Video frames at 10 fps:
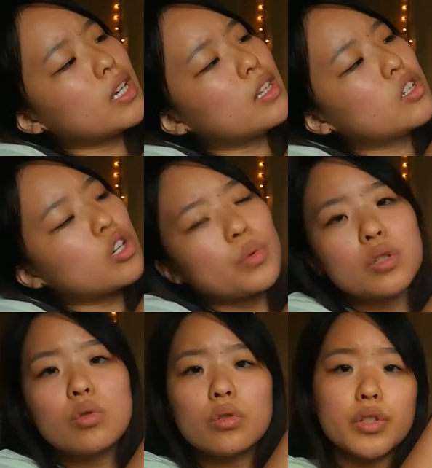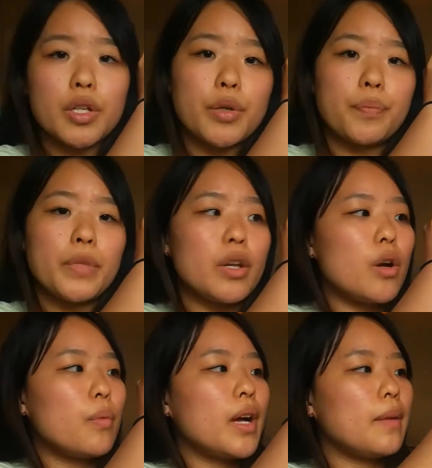this shirt was cool, so you
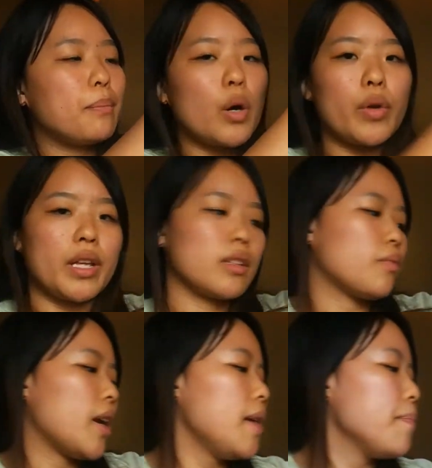know what? Bonus, right?